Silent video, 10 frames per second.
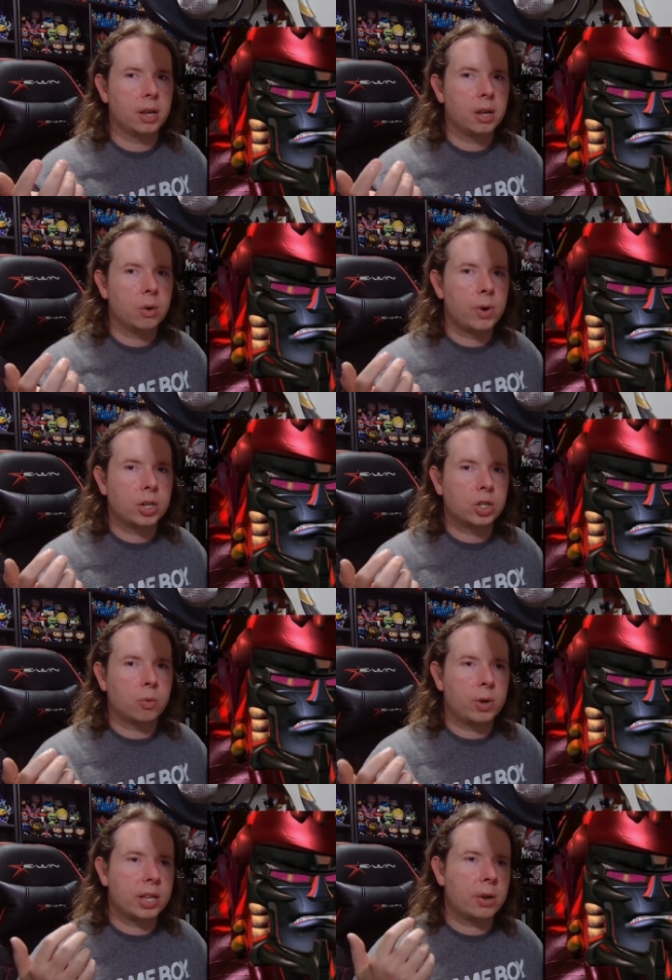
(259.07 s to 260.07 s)
which,
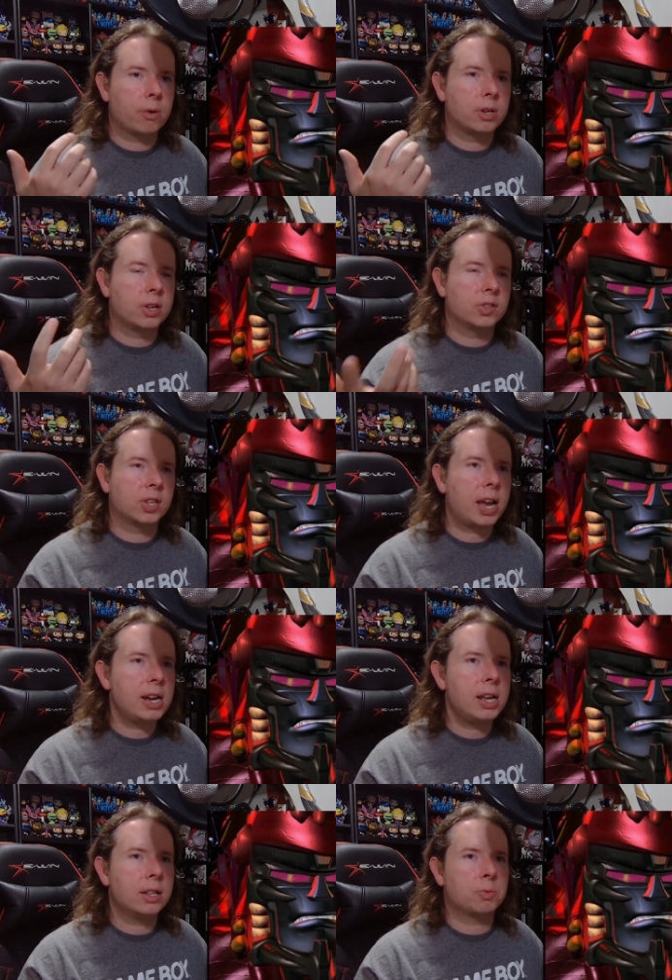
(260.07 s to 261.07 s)
when they were
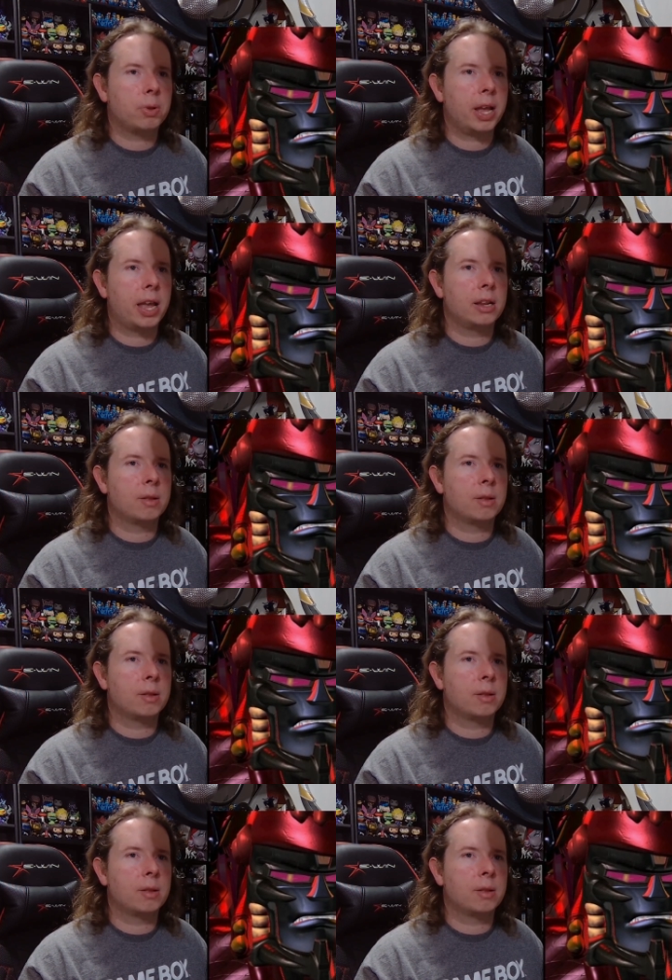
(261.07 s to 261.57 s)
designing this plan